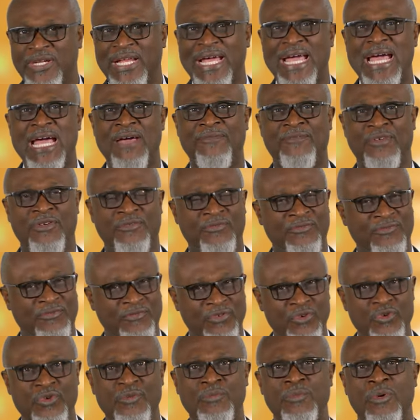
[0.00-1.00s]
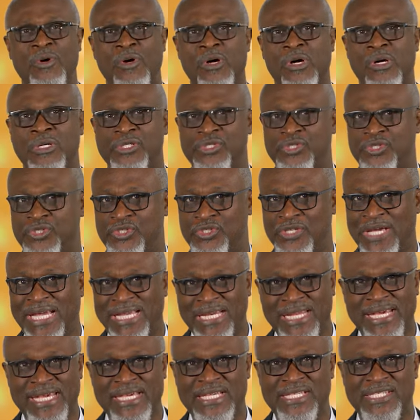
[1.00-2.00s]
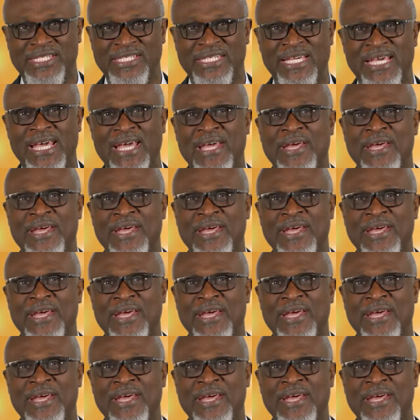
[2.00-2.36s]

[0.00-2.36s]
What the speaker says: have a few more chalets